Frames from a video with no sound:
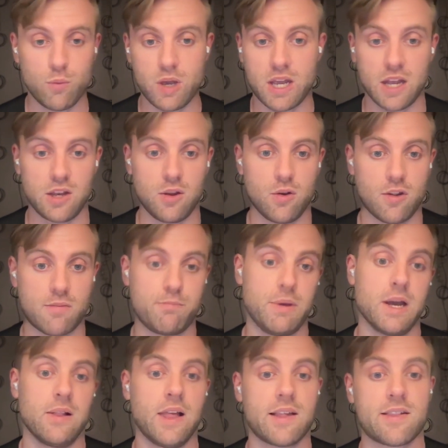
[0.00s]
We can use
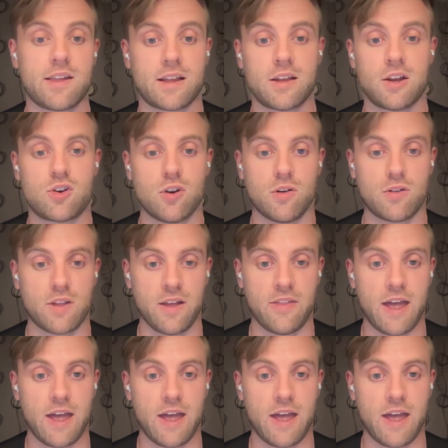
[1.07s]
B L S signatures.